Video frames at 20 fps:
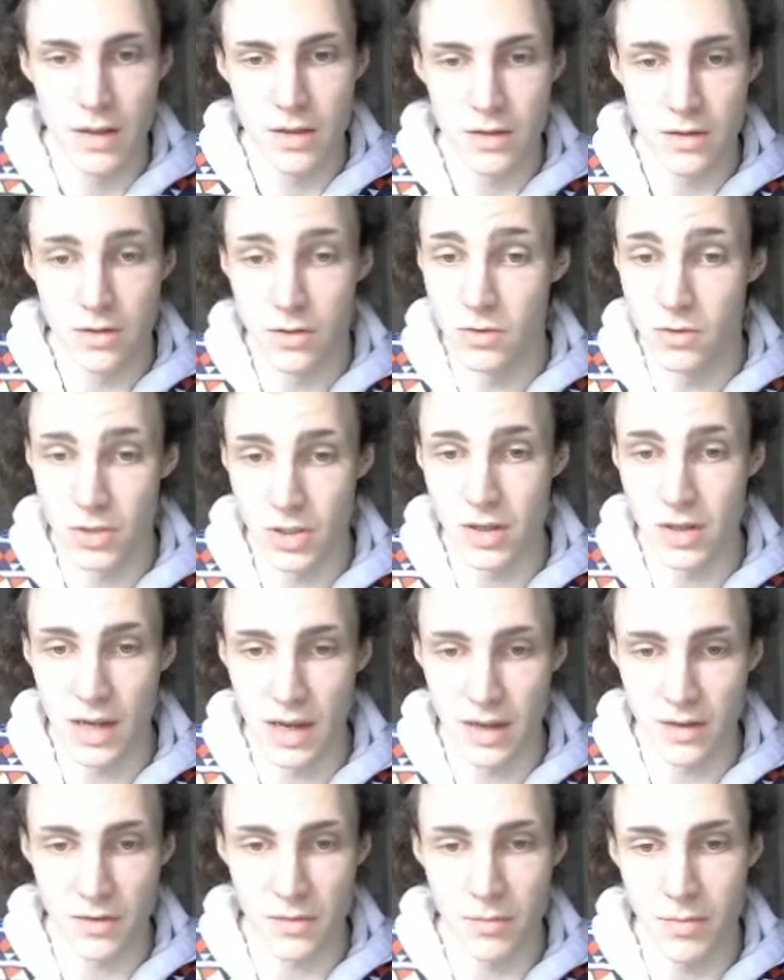usually
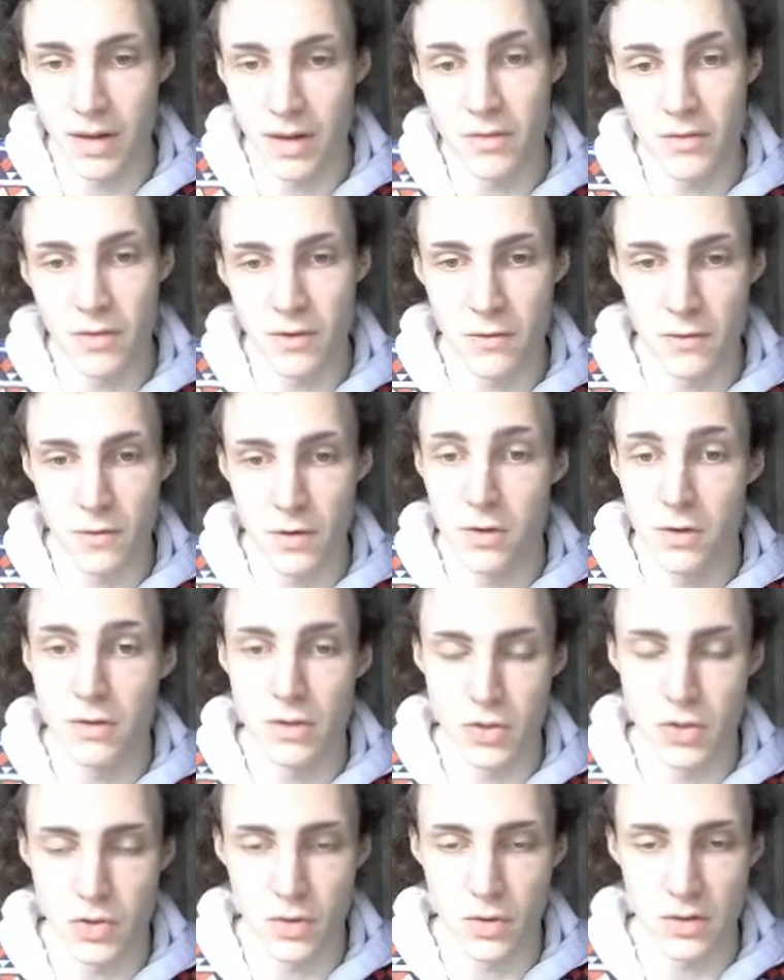has some benefits for you in
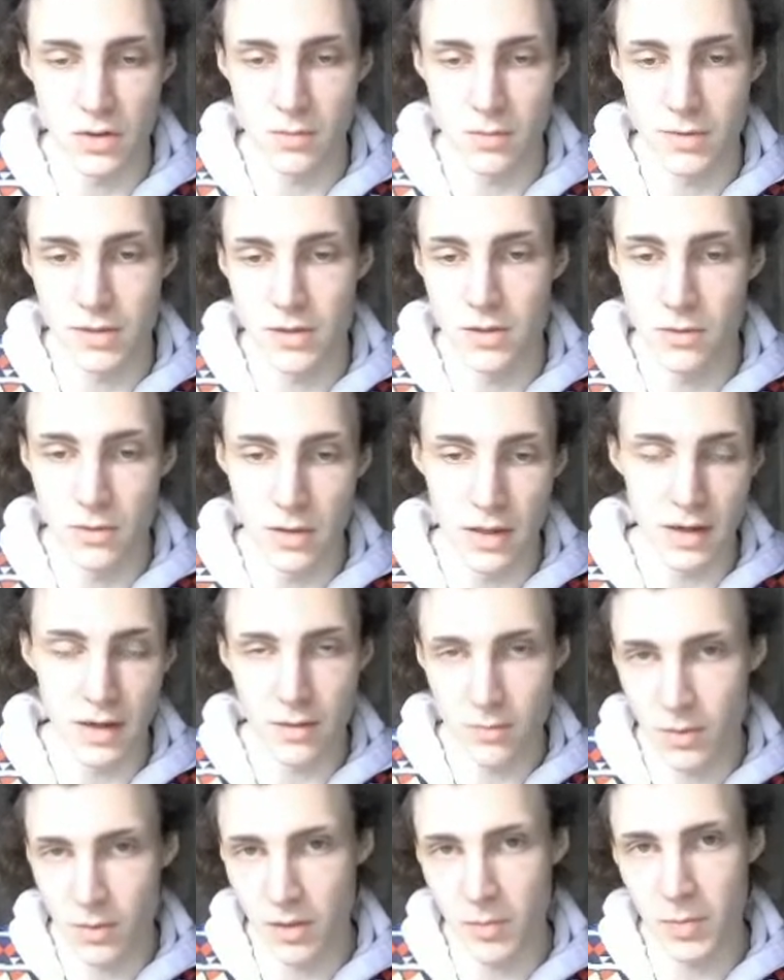the short term too,
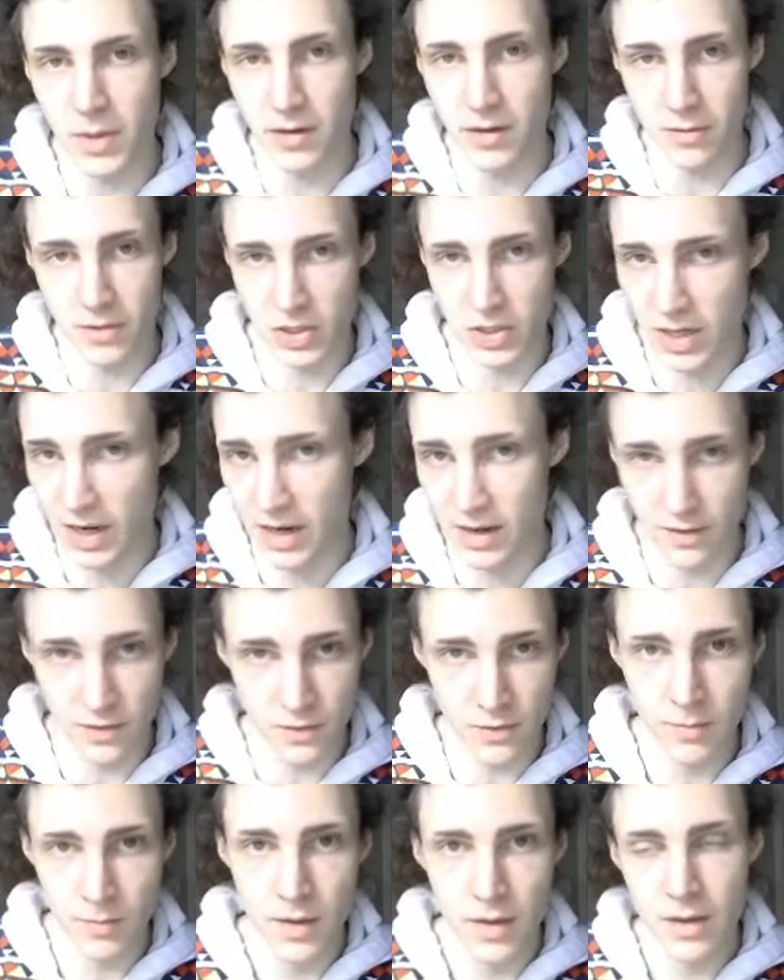like with the plant-rich
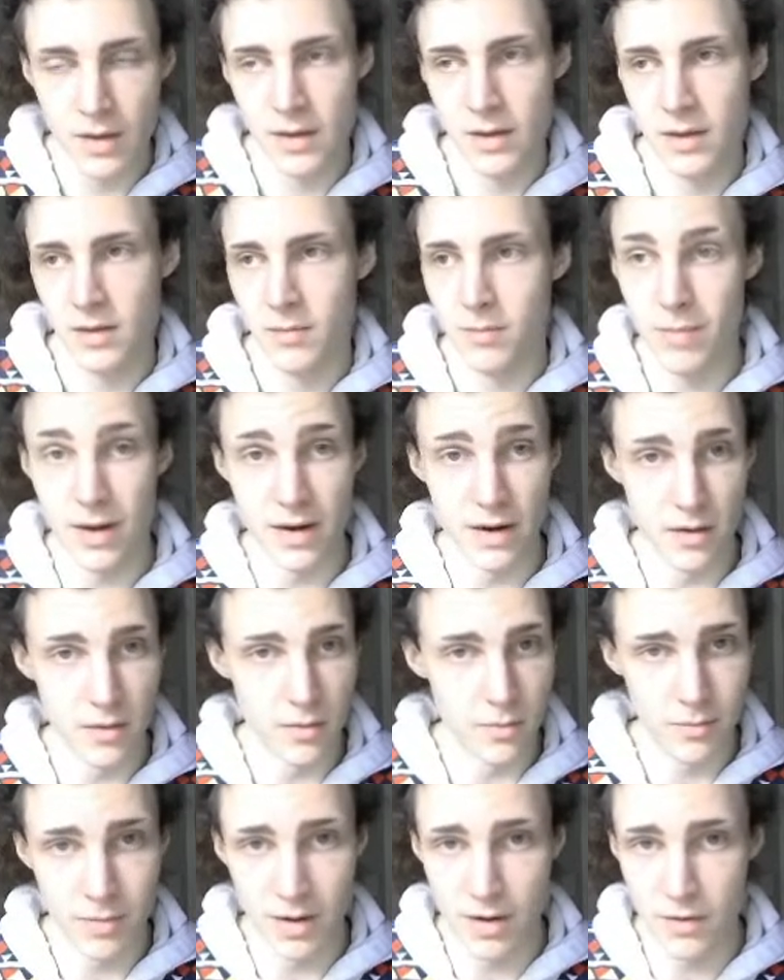diets.
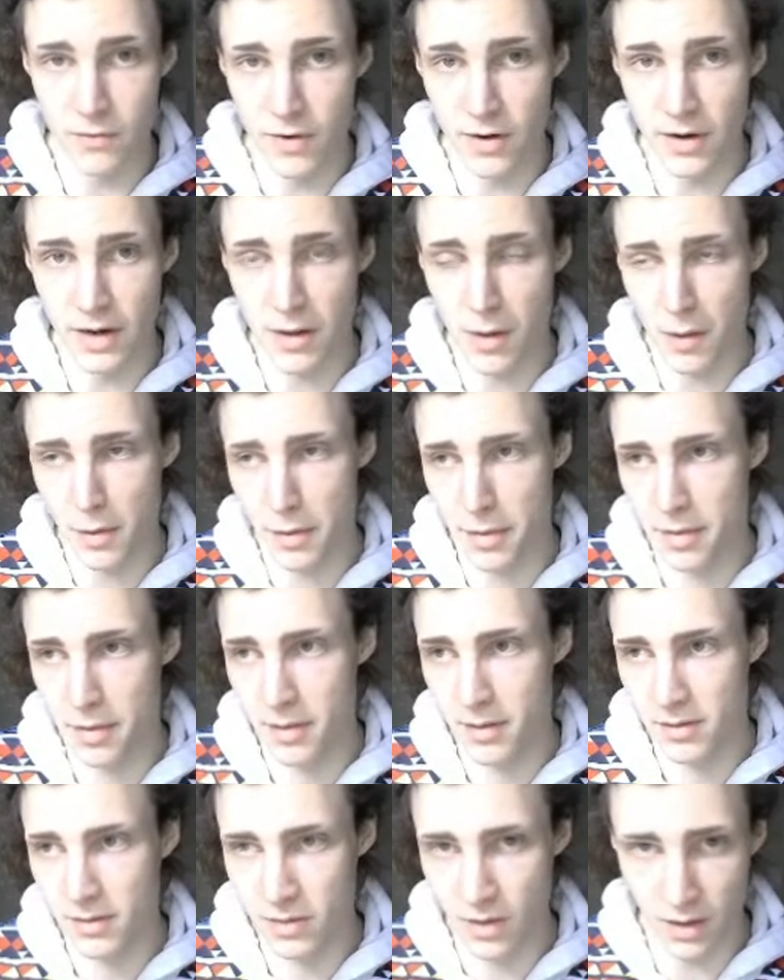Better for your health,
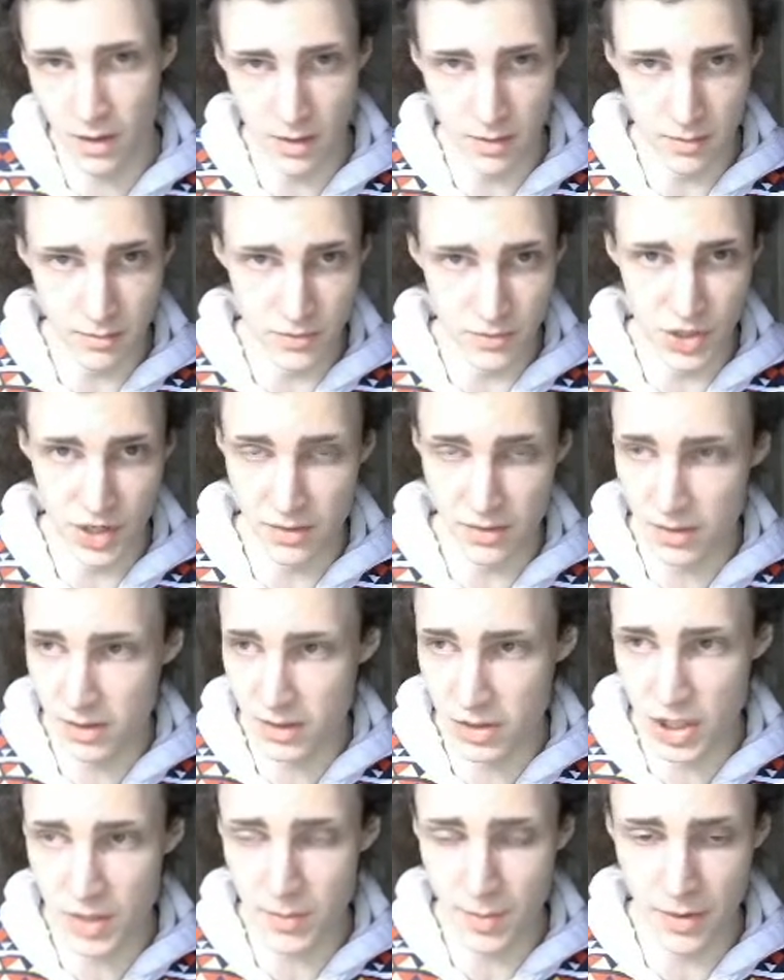generally
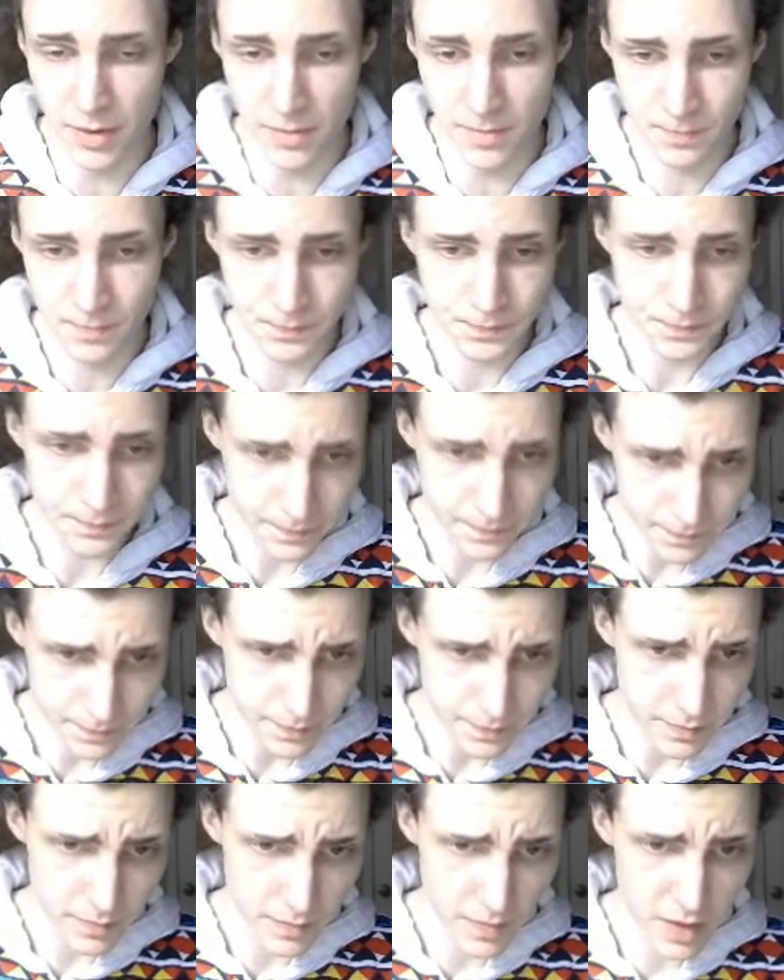cheaper.
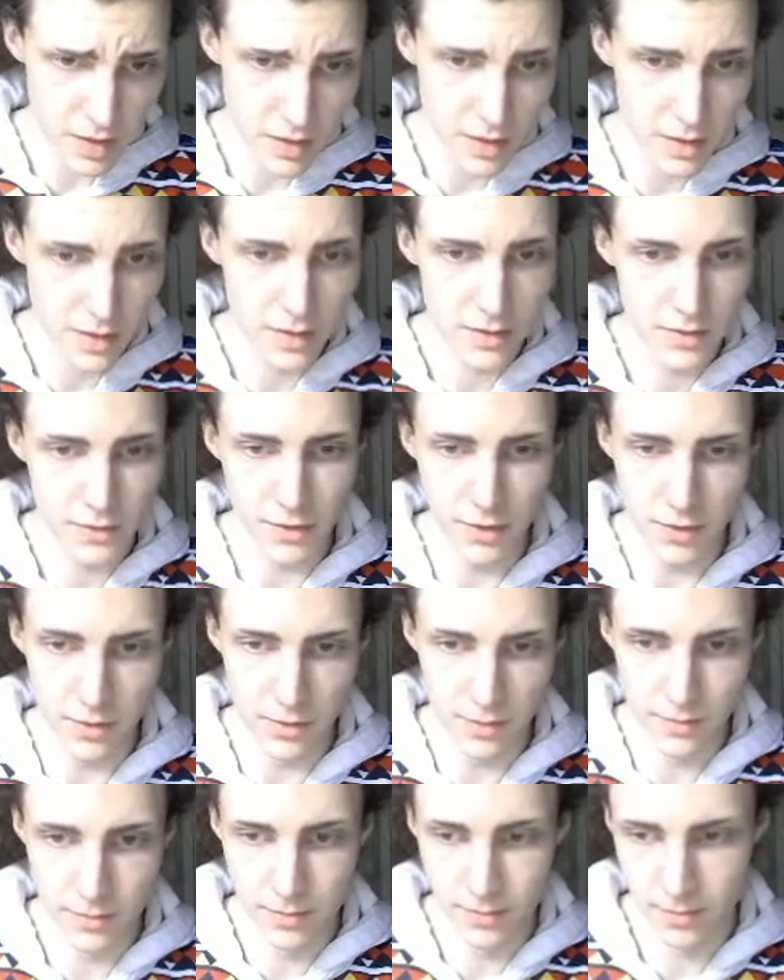
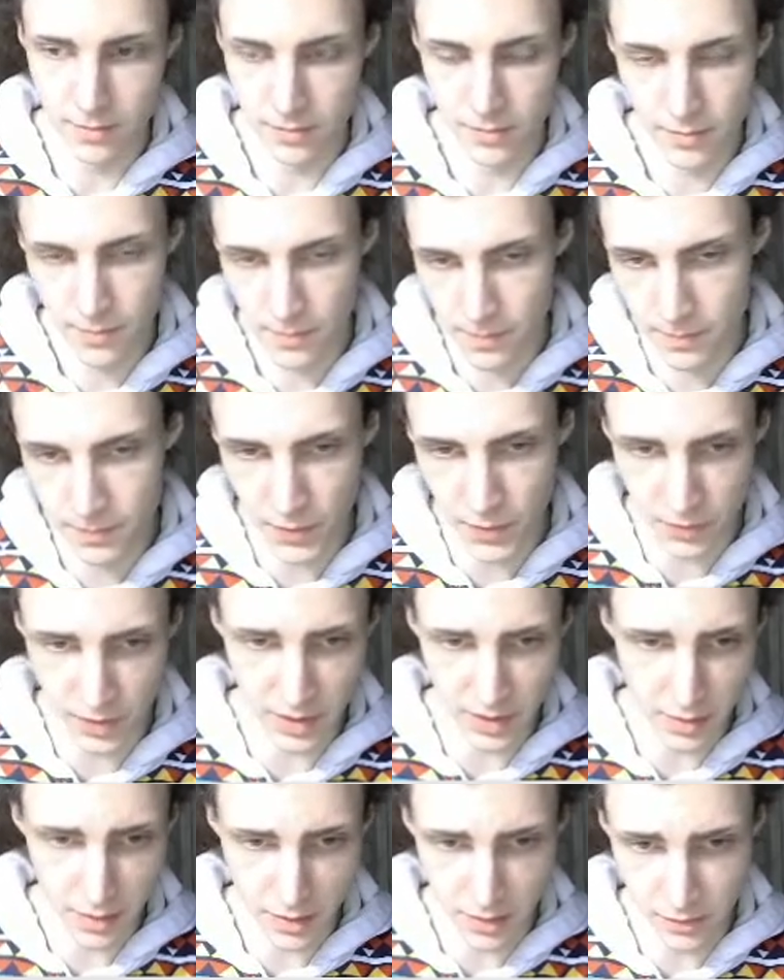So those
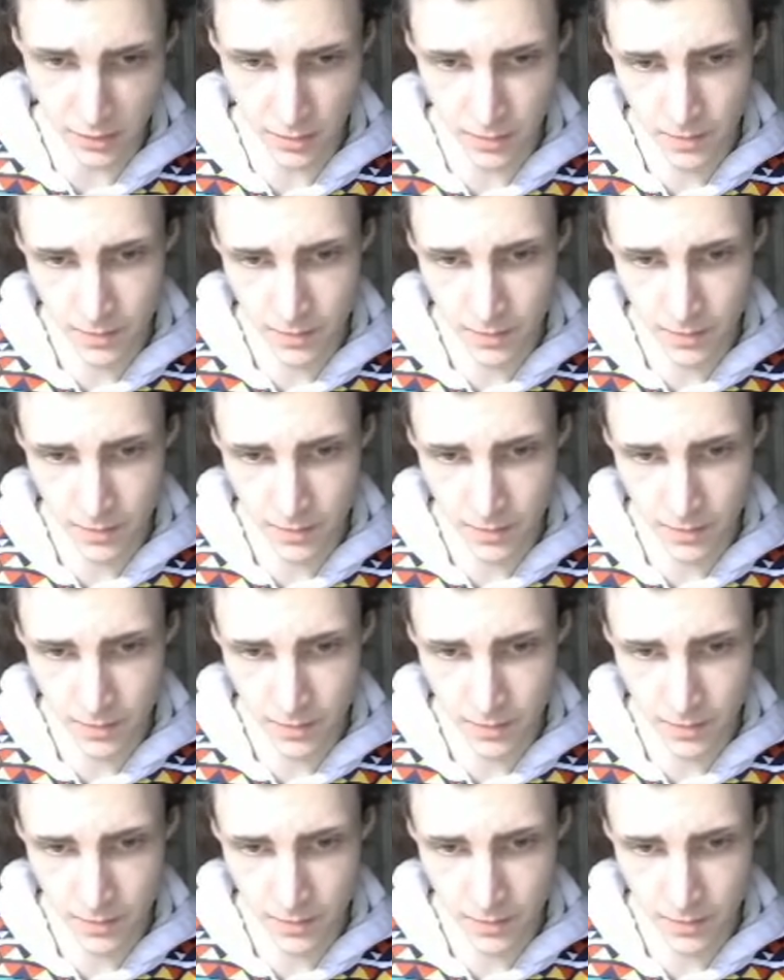kind of things.